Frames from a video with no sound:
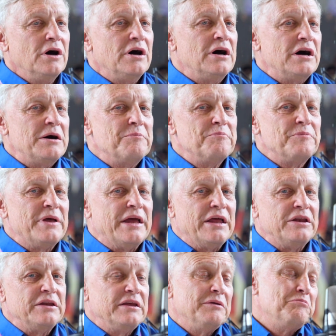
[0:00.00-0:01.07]

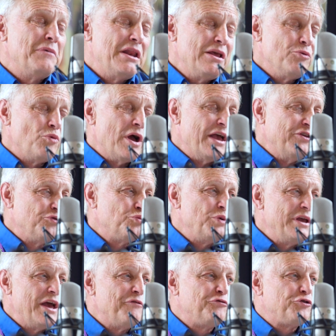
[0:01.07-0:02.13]
And in many ways,
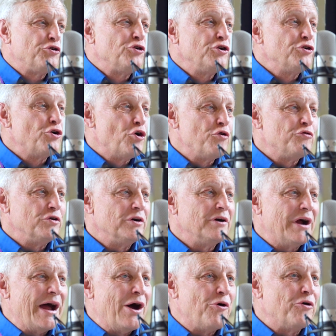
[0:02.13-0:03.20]
we have turned over
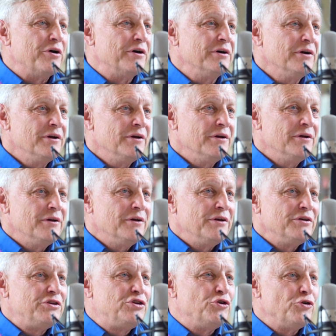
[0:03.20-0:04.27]
our
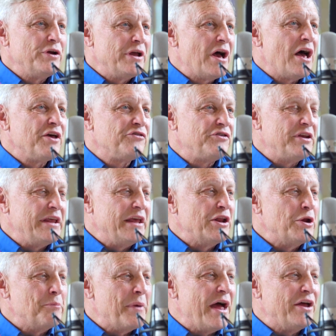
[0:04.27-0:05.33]
curiosity
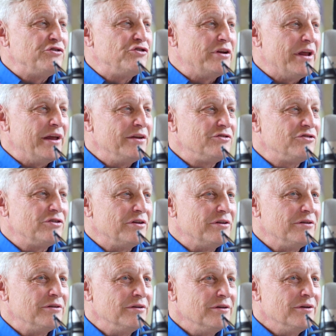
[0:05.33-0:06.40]
and
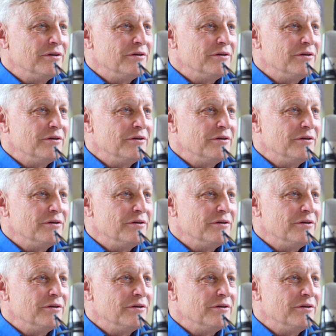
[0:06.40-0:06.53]
imagination